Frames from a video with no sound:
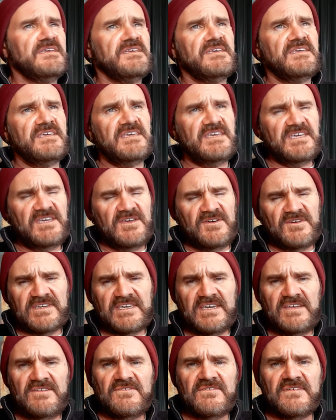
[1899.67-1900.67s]
You
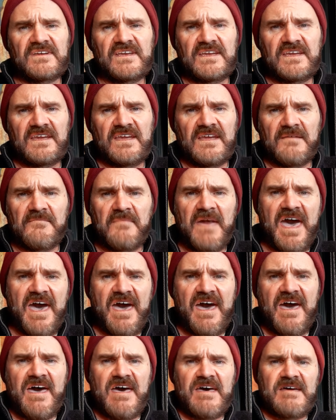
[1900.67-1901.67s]
can ring
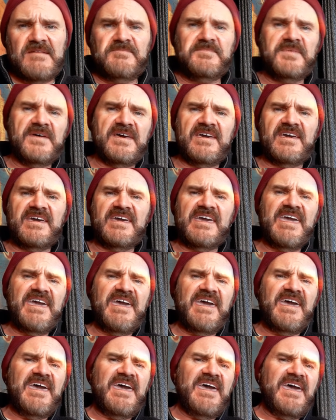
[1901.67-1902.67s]
my
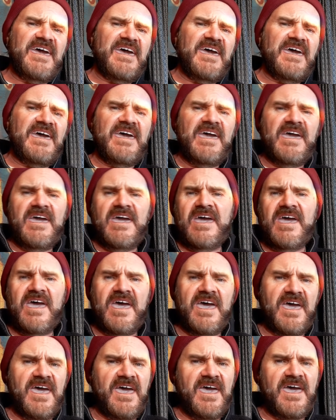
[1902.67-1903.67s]

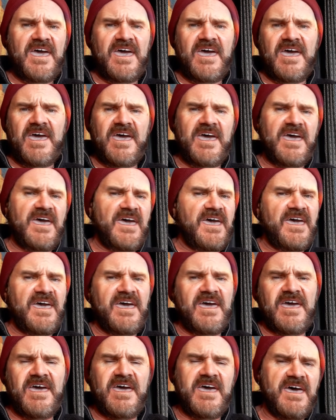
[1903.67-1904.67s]

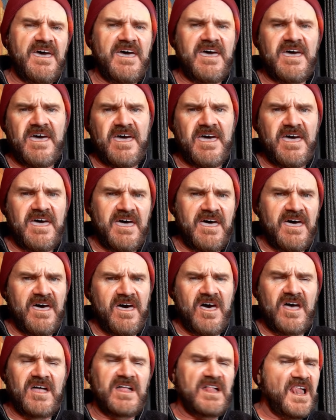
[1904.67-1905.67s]

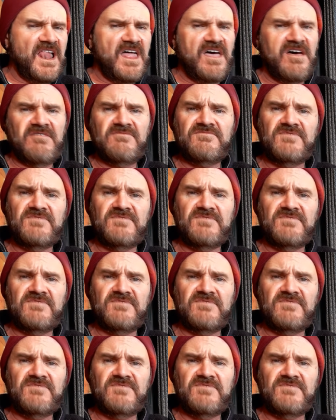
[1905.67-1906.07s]
bell,